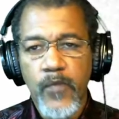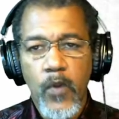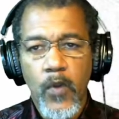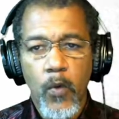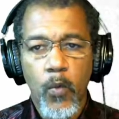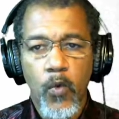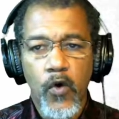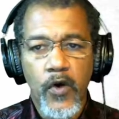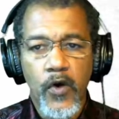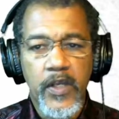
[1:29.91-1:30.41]

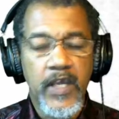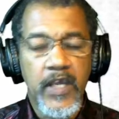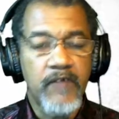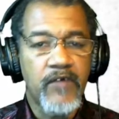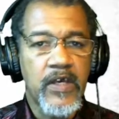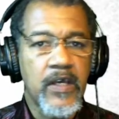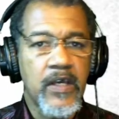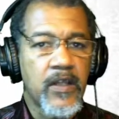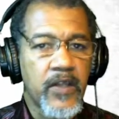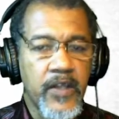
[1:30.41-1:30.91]
were
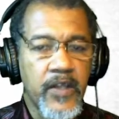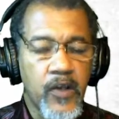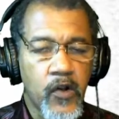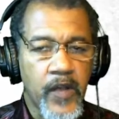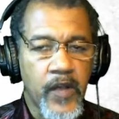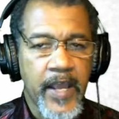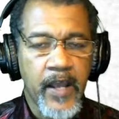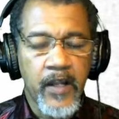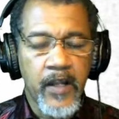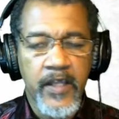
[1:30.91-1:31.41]
giving illegal
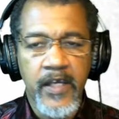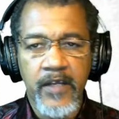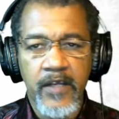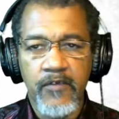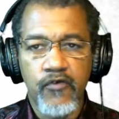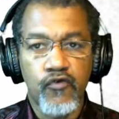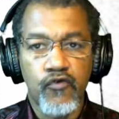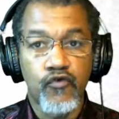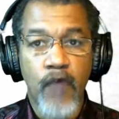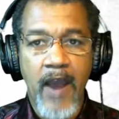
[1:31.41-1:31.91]

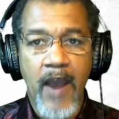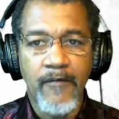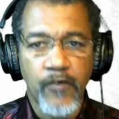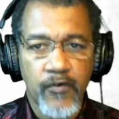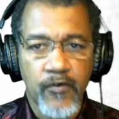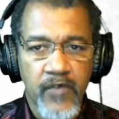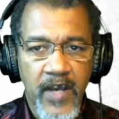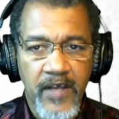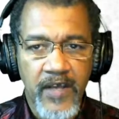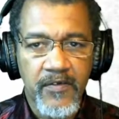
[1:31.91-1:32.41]
aliens driver's
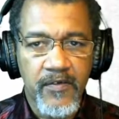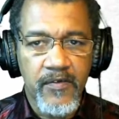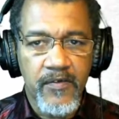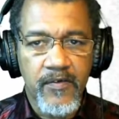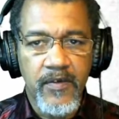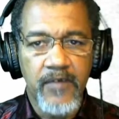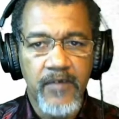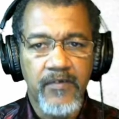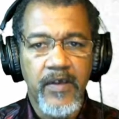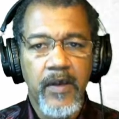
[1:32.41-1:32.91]

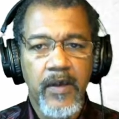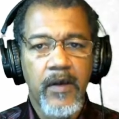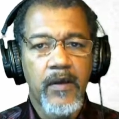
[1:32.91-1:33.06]
licenses,